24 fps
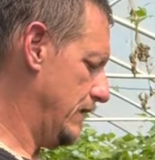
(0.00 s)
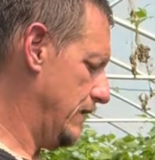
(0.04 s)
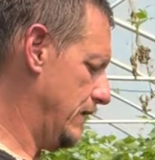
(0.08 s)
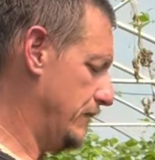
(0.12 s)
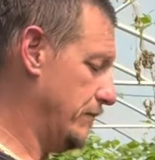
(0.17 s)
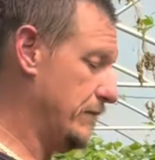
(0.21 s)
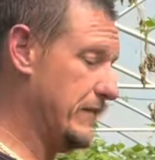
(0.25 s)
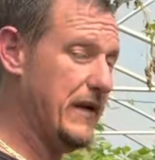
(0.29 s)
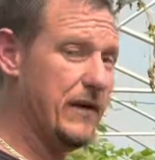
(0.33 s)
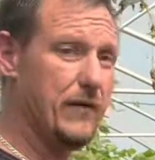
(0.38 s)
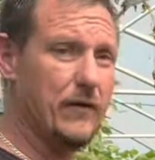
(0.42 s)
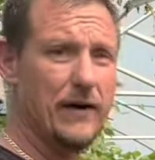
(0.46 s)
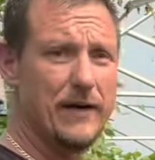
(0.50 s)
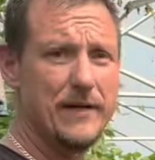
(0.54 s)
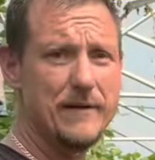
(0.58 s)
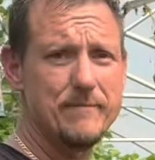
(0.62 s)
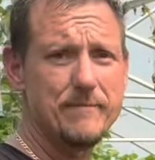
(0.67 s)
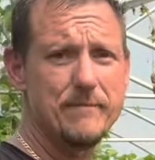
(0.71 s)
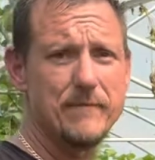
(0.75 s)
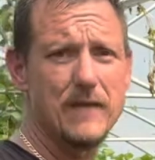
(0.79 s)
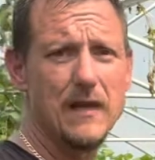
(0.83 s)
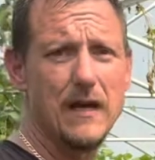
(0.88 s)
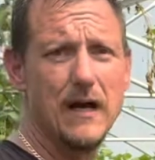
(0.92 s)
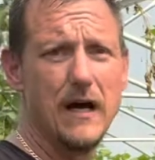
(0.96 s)
But anyway,
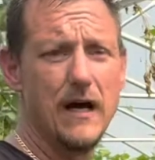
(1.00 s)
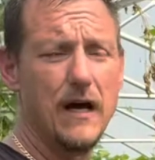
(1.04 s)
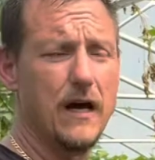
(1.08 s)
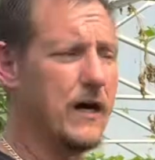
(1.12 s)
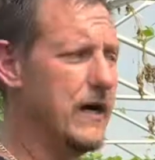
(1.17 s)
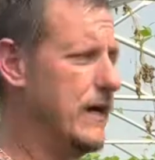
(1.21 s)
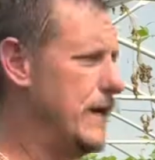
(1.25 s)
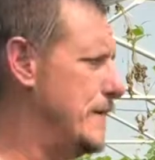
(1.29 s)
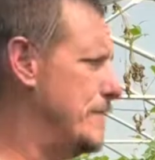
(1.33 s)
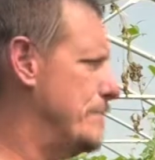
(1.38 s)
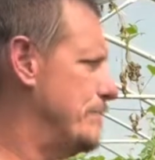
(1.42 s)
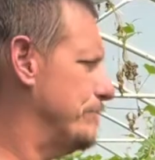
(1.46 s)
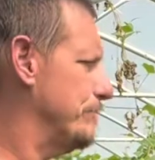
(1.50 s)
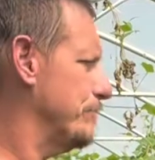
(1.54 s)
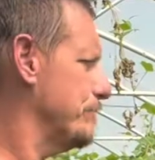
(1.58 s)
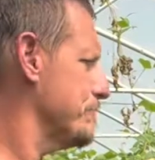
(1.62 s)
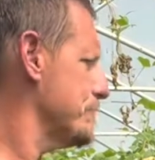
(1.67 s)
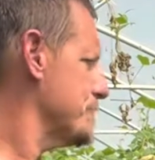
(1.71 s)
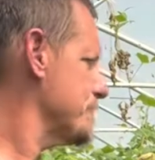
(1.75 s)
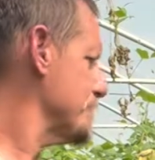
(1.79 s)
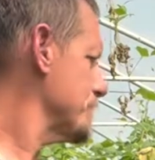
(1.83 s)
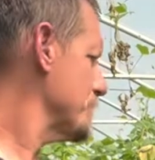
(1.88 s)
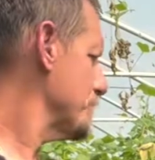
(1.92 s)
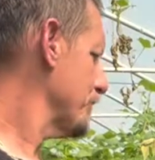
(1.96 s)
I
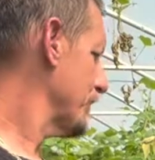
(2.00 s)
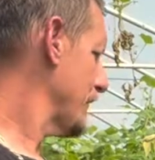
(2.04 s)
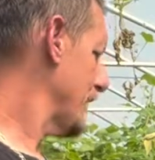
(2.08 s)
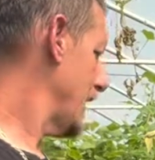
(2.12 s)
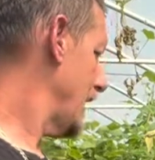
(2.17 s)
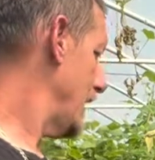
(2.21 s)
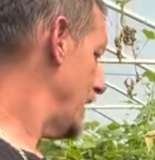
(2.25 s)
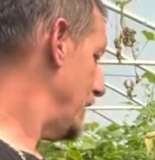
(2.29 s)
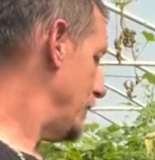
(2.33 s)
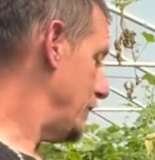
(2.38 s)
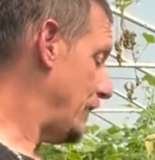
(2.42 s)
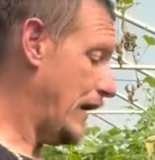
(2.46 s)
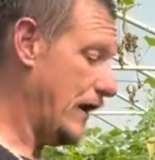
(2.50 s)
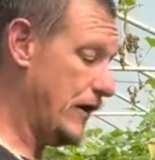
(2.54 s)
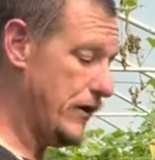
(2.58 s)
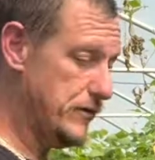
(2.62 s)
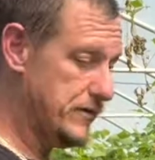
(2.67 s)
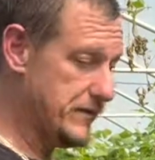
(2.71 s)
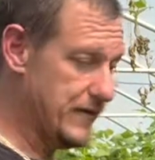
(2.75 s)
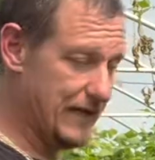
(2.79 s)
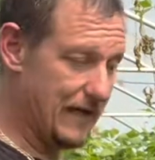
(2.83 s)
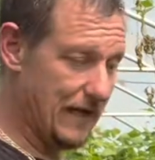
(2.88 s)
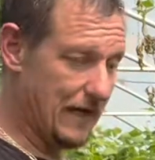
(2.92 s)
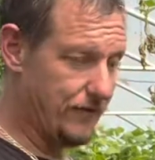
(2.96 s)
don't use
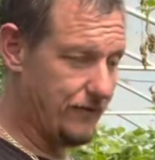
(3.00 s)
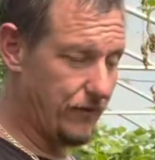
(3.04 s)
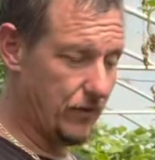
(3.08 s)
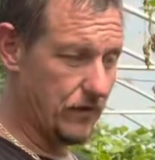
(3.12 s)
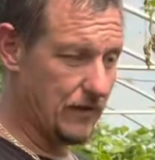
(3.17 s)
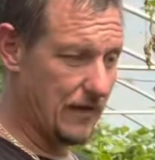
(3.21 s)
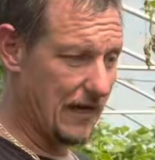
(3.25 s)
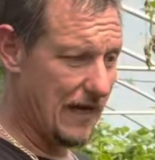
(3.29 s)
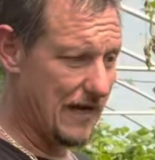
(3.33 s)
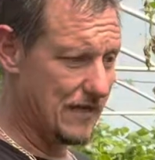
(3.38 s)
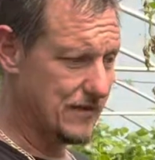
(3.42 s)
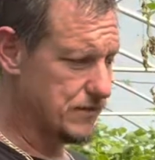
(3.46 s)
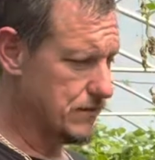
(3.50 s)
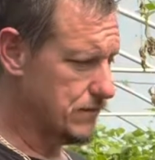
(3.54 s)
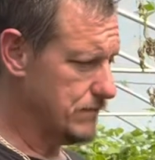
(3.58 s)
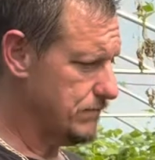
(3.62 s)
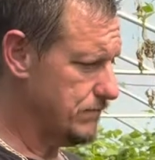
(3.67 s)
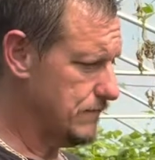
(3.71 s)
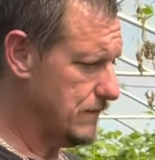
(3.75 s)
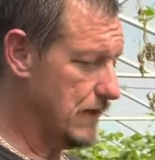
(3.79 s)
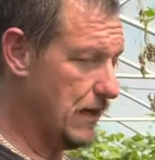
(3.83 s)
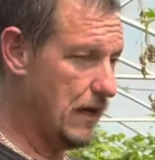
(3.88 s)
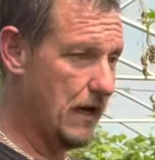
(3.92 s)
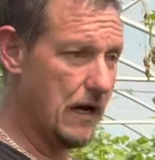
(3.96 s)
any kind of fertilizer.
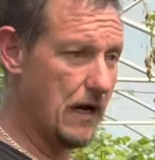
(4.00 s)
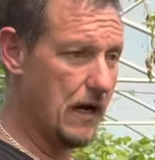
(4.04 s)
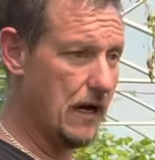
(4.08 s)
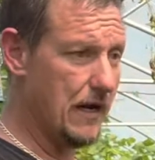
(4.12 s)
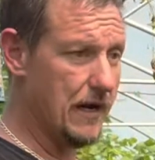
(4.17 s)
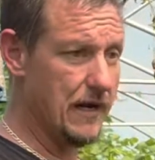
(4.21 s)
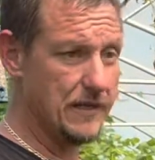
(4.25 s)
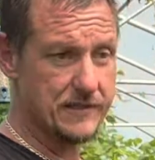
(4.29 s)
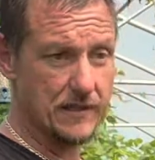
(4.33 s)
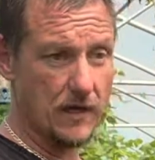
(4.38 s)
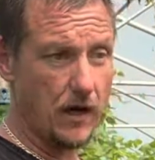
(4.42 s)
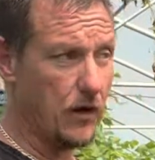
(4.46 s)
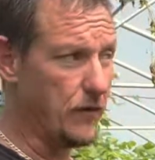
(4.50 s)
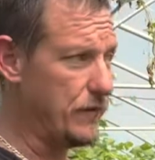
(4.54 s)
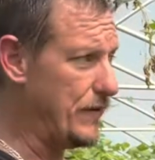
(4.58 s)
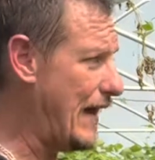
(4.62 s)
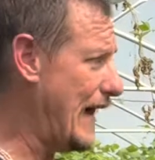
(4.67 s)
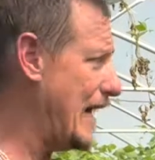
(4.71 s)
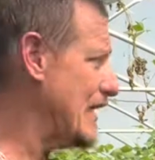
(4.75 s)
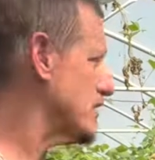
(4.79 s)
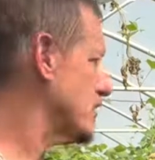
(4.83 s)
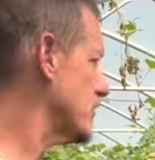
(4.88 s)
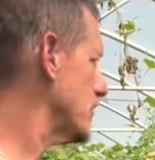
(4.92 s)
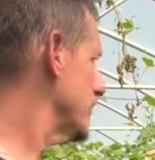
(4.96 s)
It's all
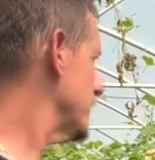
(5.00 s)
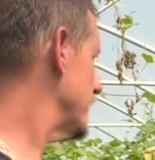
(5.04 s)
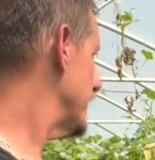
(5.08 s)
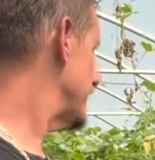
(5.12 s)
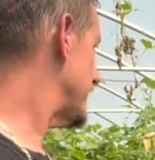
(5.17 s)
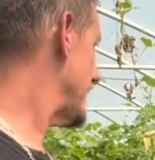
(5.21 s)
natural, and you see